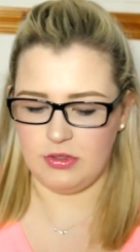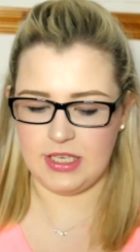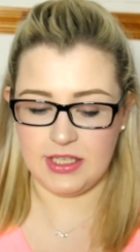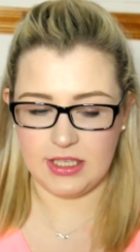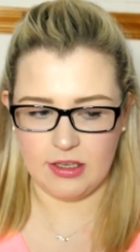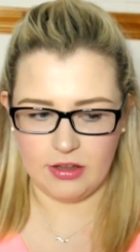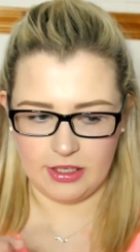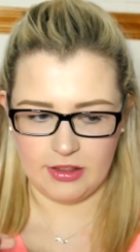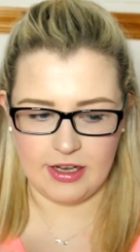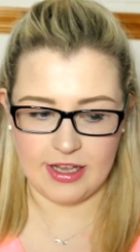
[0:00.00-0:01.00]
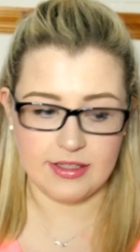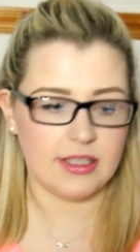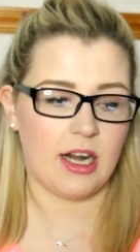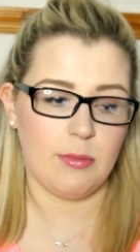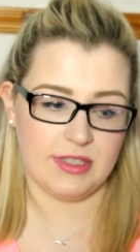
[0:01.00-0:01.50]
Like, their
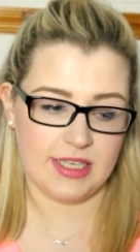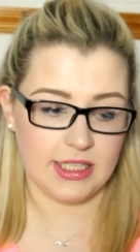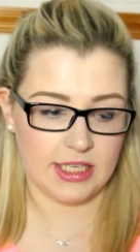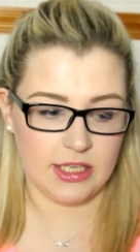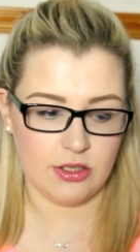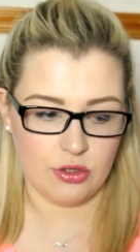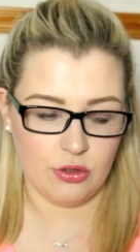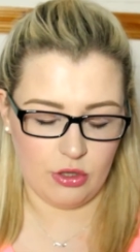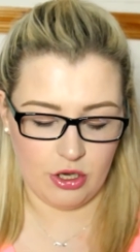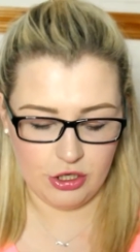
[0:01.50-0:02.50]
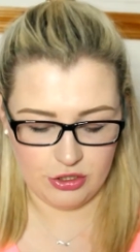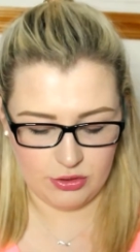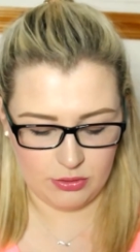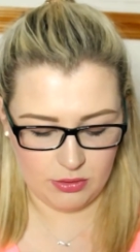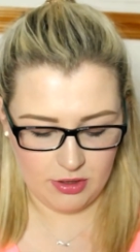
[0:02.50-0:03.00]
Instagram is dedicated to Lush,
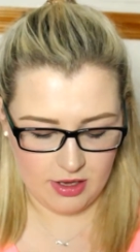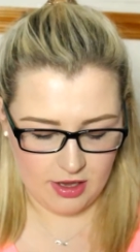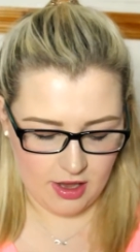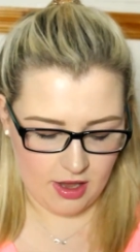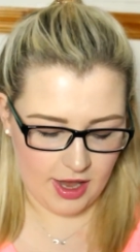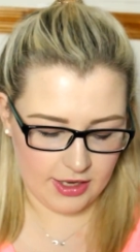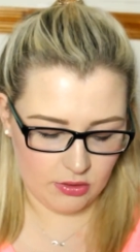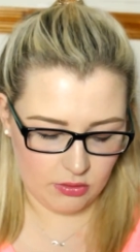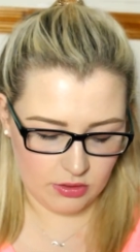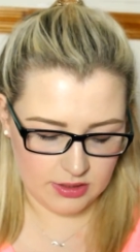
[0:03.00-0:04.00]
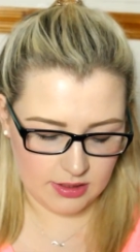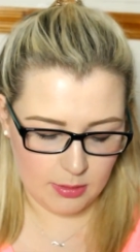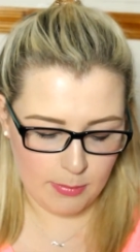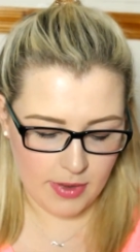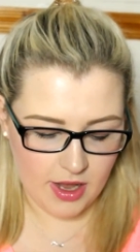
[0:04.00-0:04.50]
so I got
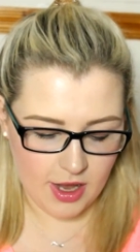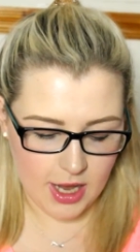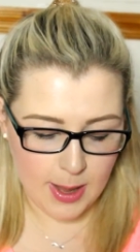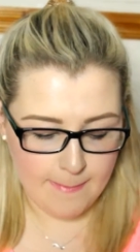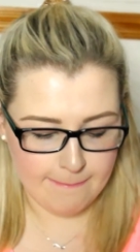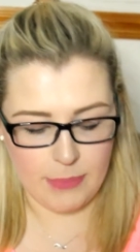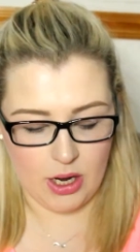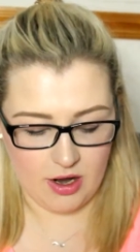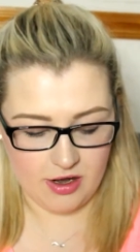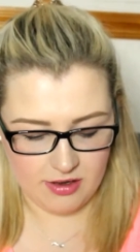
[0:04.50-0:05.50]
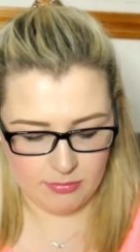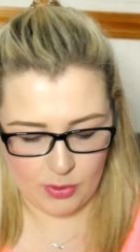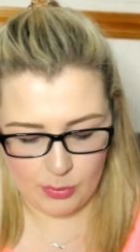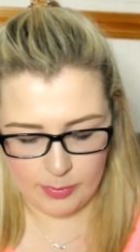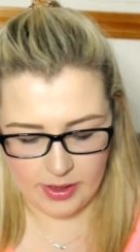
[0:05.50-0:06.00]
Bubble Bar.
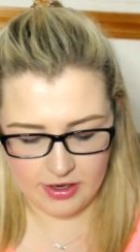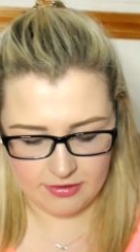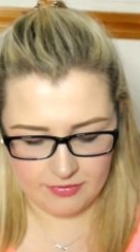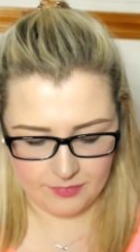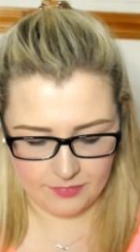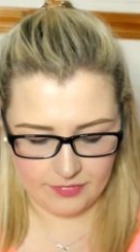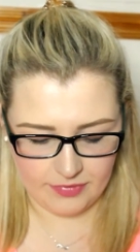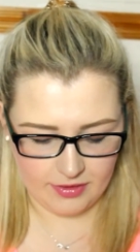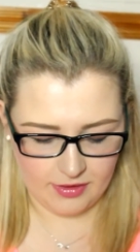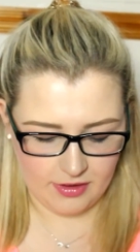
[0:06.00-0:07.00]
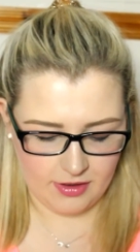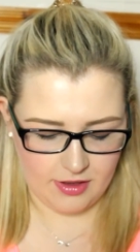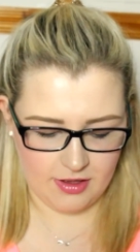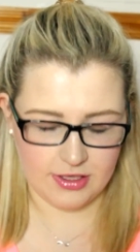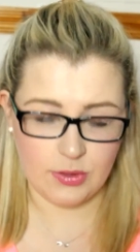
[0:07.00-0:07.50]

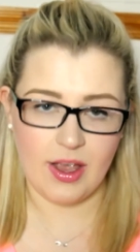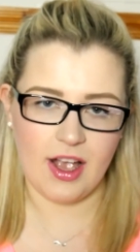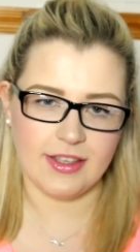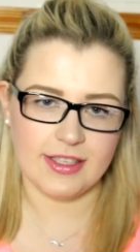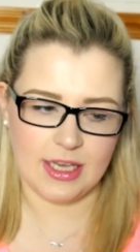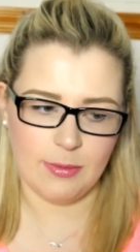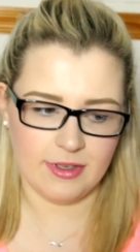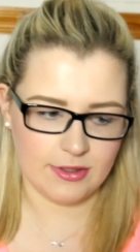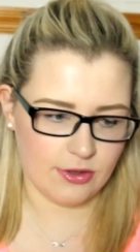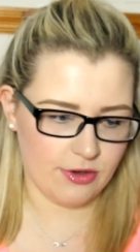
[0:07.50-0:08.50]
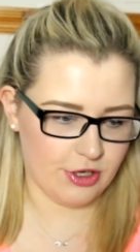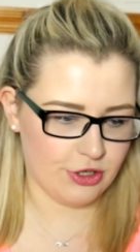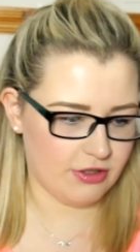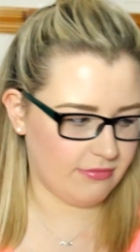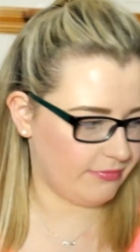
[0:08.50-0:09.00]
It's quite hard to say when you're
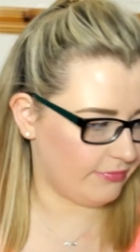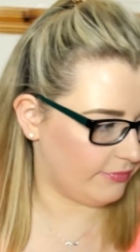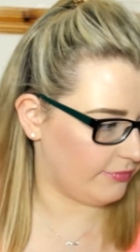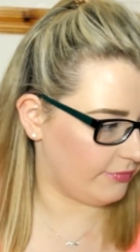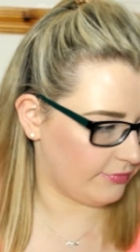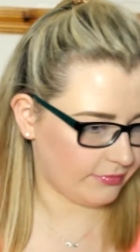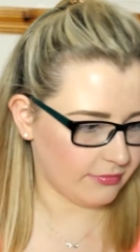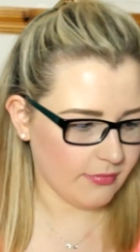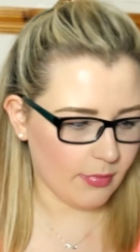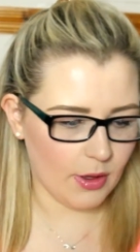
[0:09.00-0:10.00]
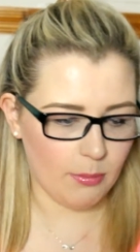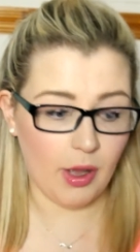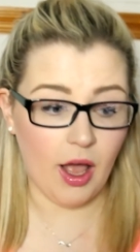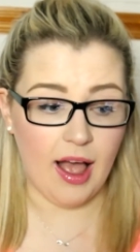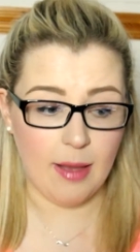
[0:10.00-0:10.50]
Scottish.
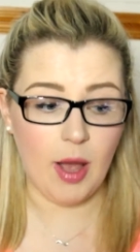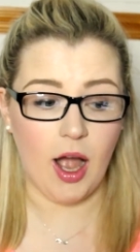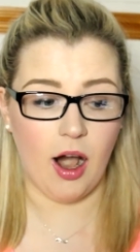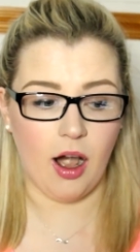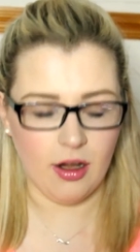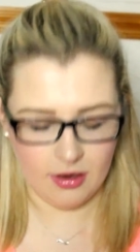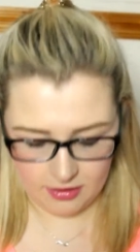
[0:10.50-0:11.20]
Bar.